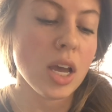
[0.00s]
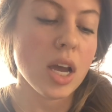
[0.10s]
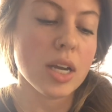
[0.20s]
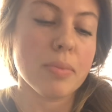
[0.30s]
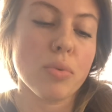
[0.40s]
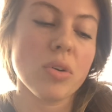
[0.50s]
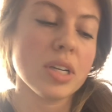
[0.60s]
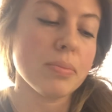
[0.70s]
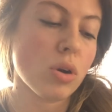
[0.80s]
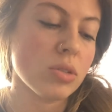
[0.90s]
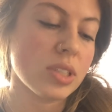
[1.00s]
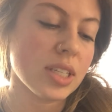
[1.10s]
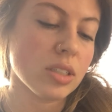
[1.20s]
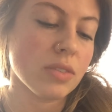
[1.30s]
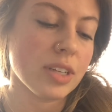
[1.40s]
An important
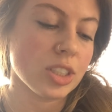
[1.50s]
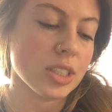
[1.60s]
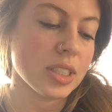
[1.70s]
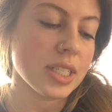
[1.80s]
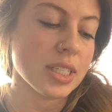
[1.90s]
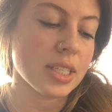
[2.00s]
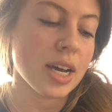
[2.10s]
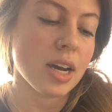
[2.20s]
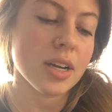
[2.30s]
post-test intervention is that